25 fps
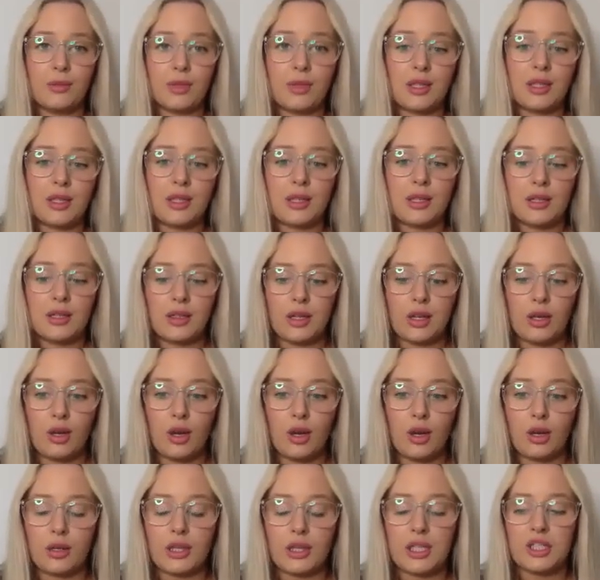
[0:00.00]
The
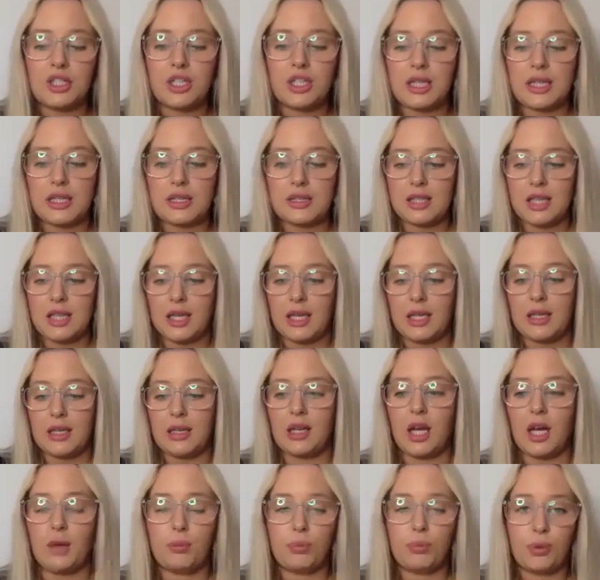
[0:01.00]
knowledge is in
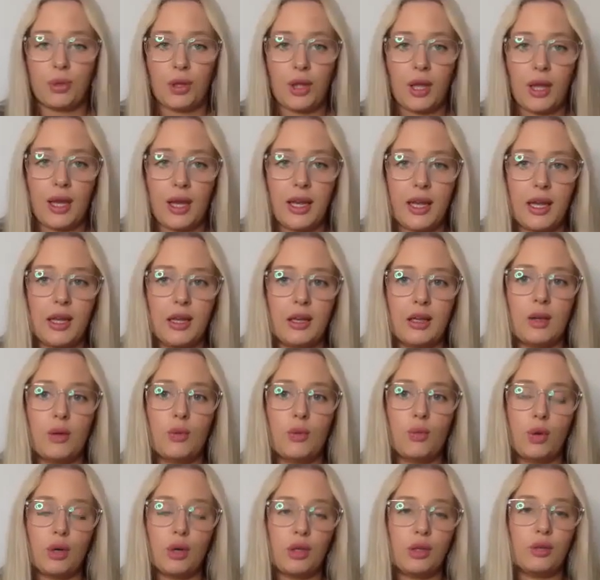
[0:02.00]
applying
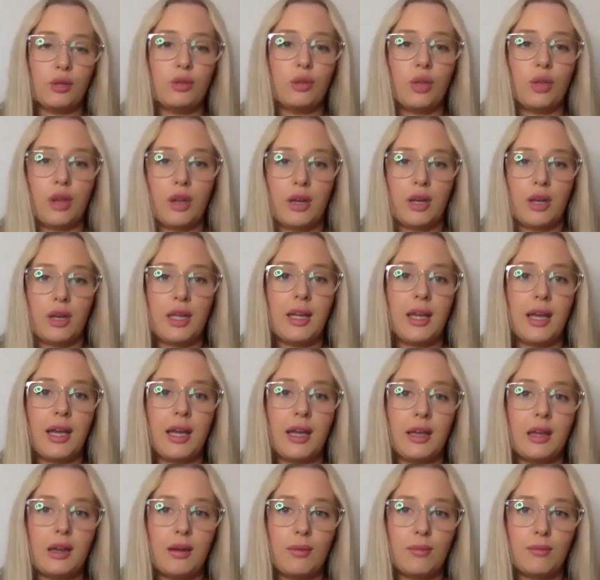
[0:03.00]
what you're learning
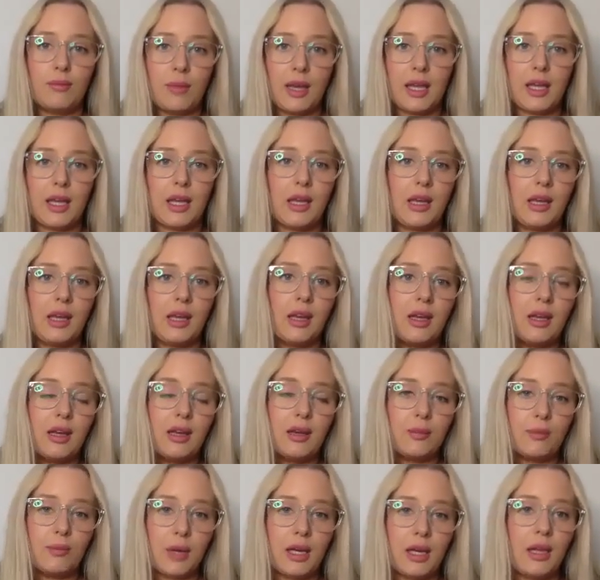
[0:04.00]
and making
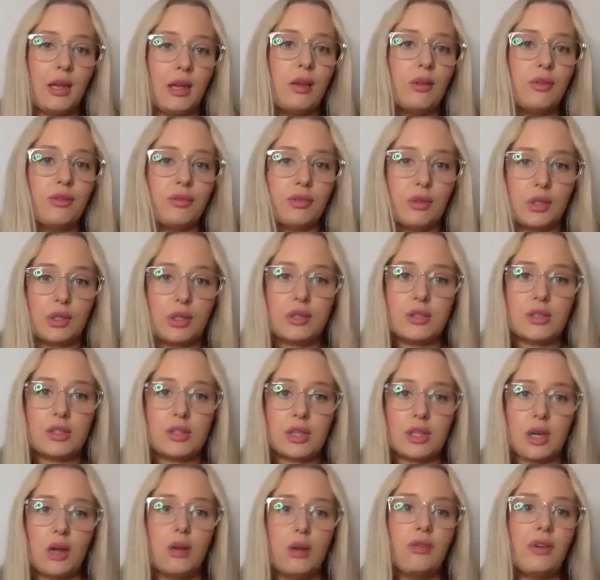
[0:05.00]
money for
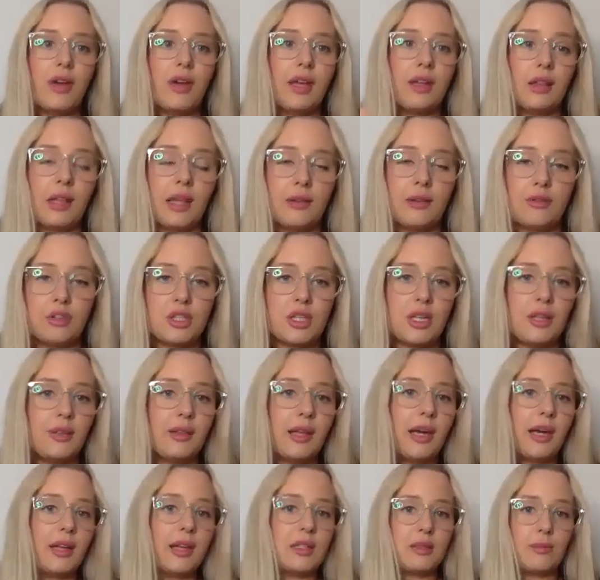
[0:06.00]
yourself and leveraging
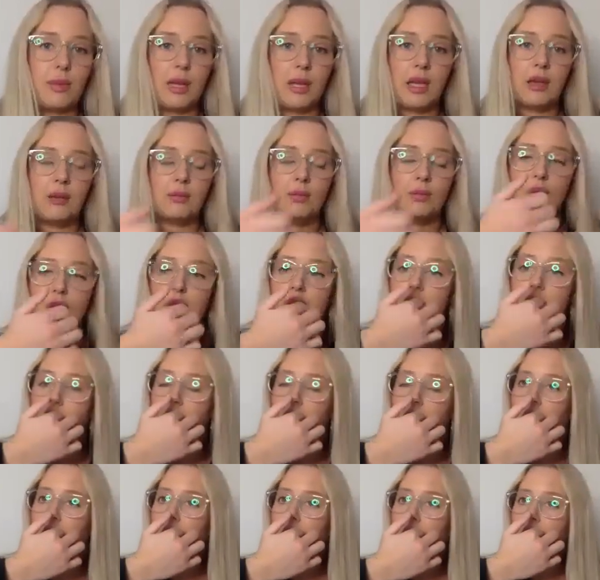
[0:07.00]
that to make it more.
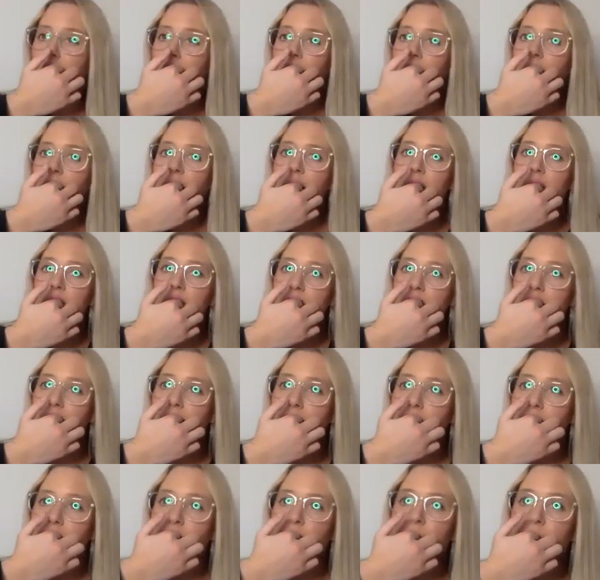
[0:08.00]
So don't get
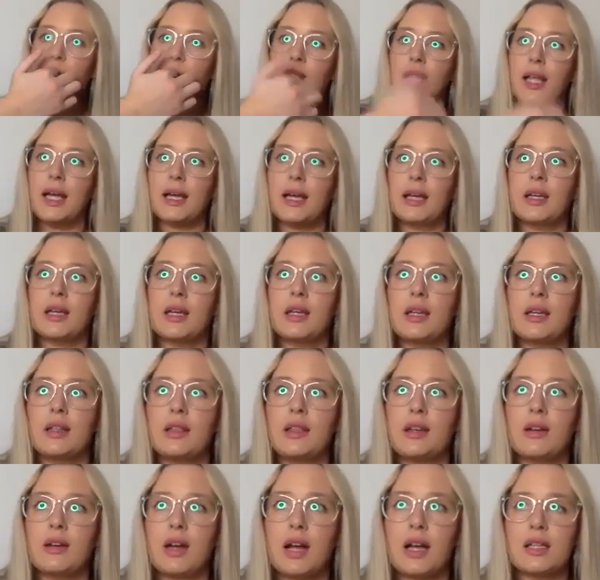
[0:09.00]
me wrong, like
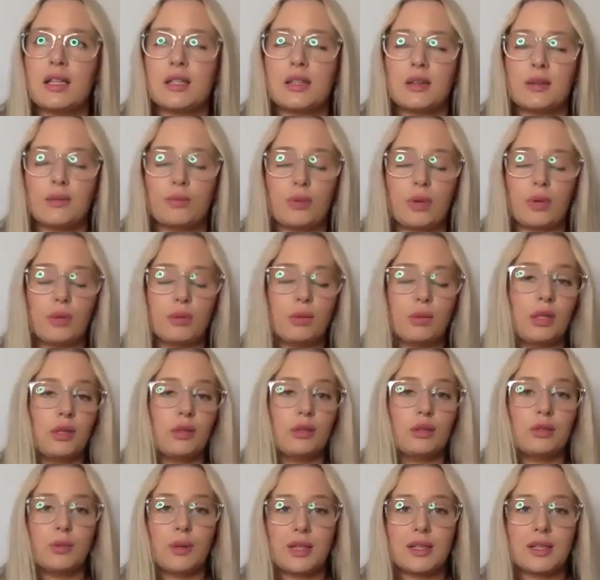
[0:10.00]
there are some probably
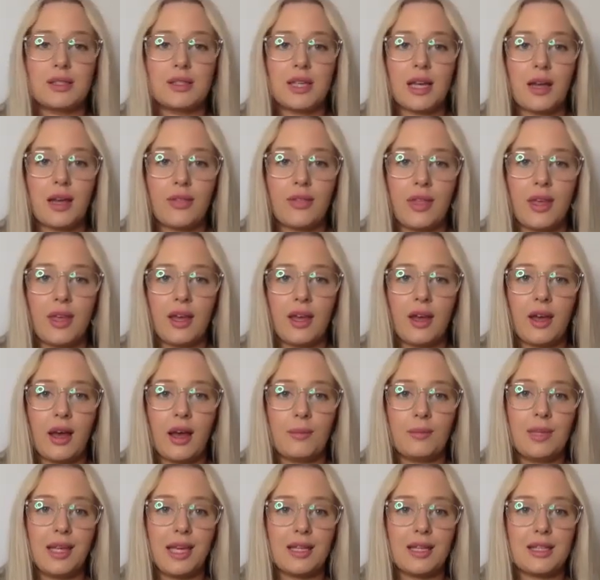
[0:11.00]
good ones out there.
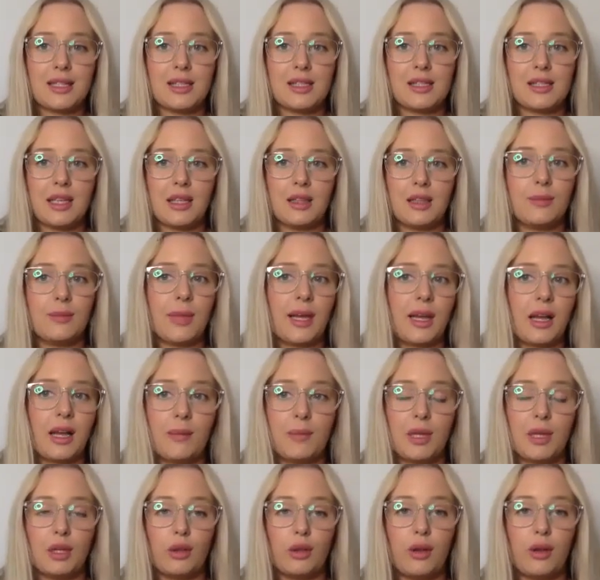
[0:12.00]
I'm yet to see them. Like I'm
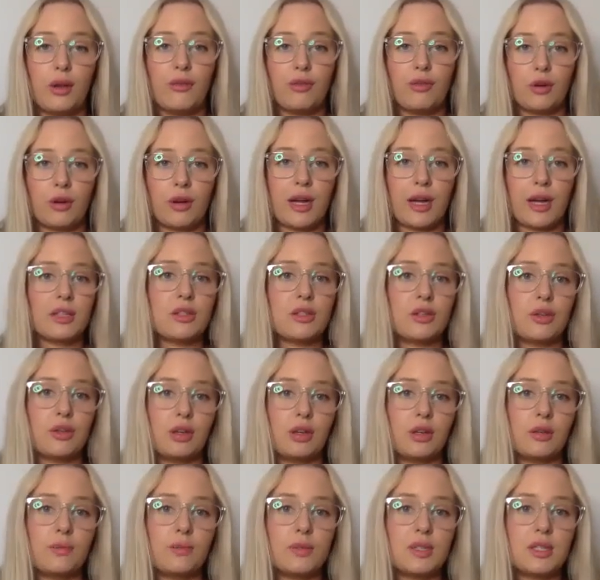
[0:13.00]
in a lot of Forex
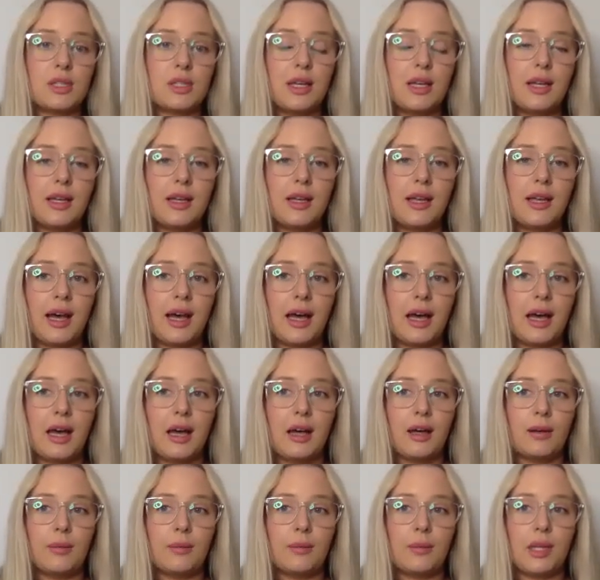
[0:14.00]
groups
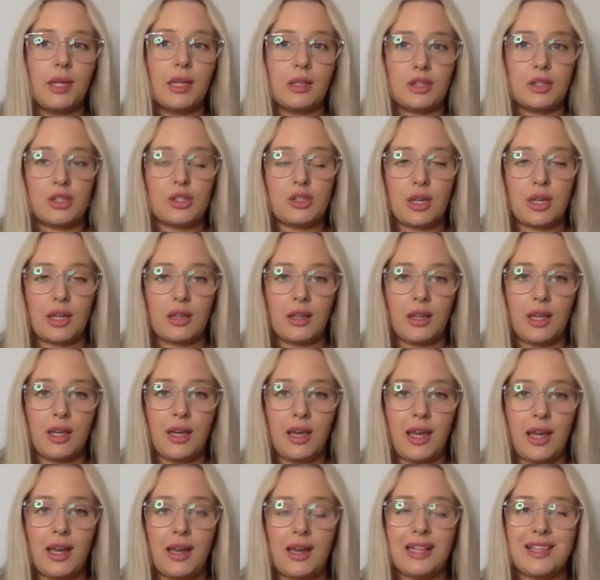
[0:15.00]
in Australia,
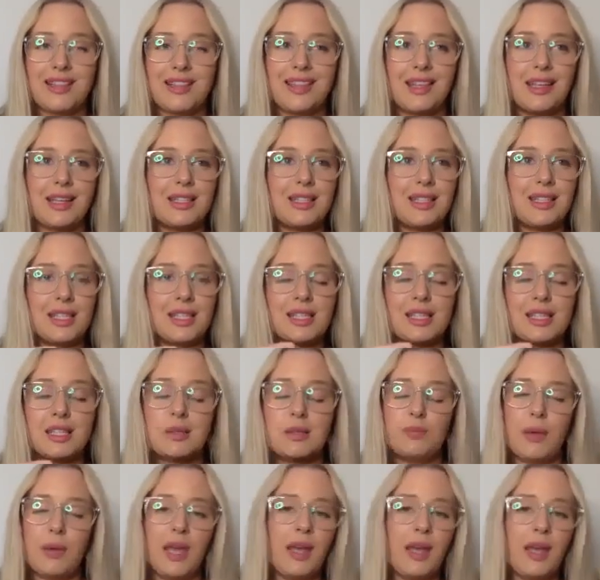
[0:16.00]
and it's just
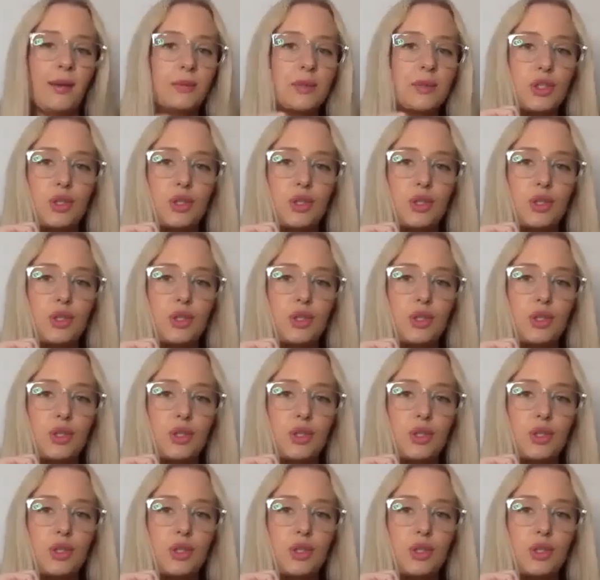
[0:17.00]
spam.